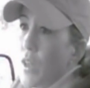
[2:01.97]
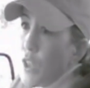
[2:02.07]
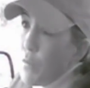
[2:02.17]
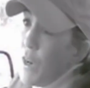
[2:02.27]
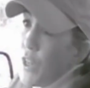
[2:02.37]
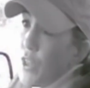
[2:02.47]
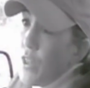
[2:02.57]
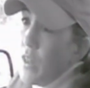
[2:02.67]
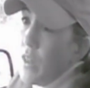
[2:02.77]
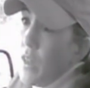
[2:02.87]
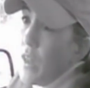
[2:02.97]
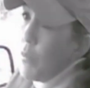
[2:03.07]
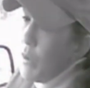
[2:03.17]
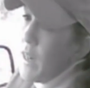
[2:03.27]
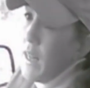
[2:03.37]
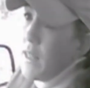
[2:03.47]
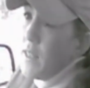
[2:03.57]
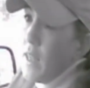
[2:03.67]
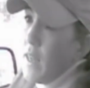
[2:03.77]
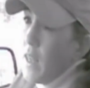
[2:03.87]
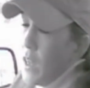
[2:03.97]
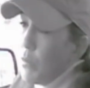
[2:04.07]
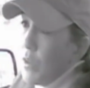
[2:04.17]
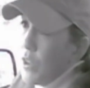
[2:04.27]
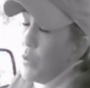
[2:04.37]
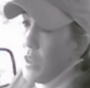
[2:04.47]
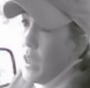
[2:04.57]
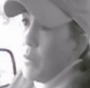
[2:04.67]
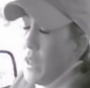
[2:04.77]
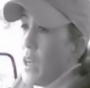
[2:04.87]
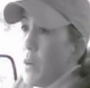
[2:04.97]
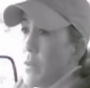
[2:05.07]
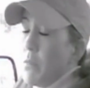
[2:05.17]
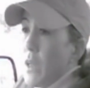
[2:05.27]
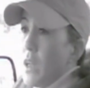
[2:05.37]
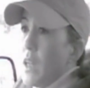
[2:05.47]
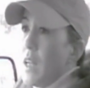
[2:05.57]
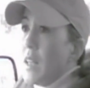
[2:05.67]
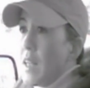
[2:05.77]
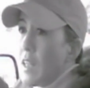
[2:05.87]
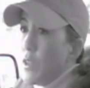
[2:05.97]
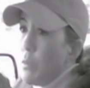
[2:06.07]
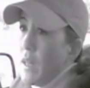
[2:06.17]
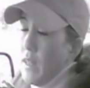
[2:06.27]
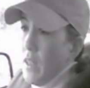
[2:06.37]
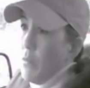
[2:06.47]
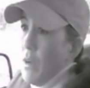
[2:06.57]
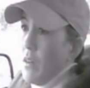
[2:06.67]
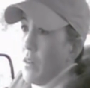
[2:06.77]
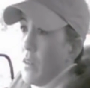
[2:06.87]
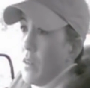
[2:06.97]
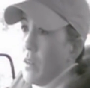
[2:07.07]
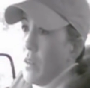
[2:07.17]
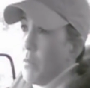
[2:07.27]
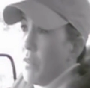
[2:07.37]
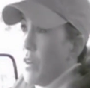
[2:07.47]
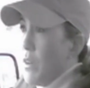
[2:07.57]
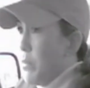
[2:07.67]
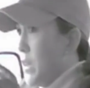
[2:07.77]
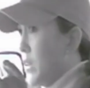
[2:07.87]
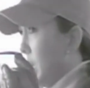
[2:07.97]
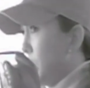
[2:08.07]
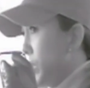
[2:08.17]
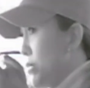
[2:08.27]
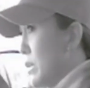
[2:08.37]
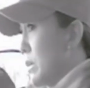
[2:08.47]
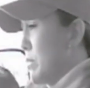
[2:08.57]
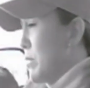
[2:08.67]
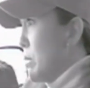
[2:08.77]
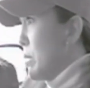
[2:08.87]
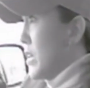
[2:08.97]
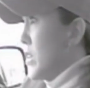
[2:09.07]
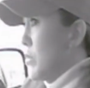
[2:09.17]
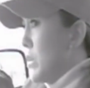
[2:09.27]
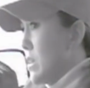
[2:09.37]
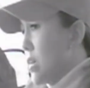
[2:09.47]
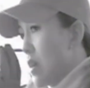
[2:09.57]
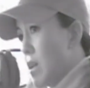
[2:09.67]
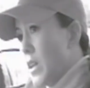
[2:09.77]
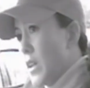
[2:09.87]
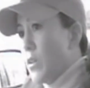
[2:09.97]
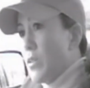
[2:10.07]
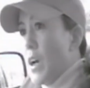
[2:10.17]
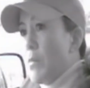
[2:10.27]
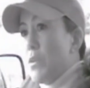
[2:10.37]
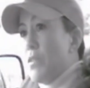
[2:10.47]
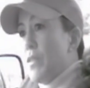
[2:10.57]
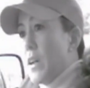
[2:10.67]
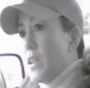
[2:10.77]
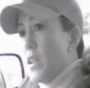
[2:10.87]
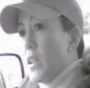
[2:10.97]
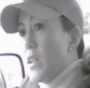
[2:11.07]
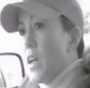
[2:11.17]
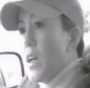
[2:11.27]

expression and what not to say and what to say when they come to me. That's what I think about. I'm a very big, like, what are the repercussions? What are the, you know, domino effects to this?